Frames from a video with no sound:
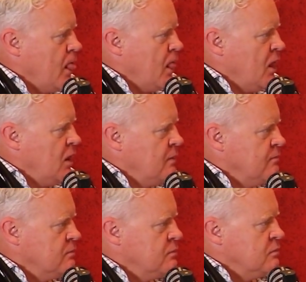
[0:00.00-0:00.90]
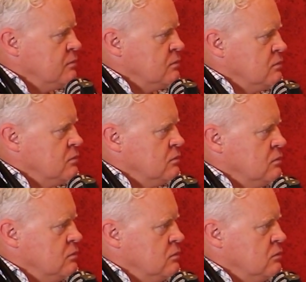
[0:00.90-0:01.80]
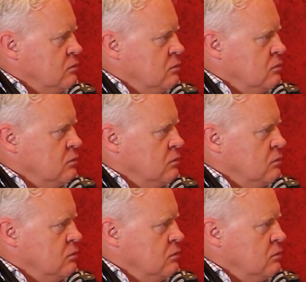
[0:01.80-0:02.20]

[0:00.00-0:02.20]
But the chilled stuff, we're getting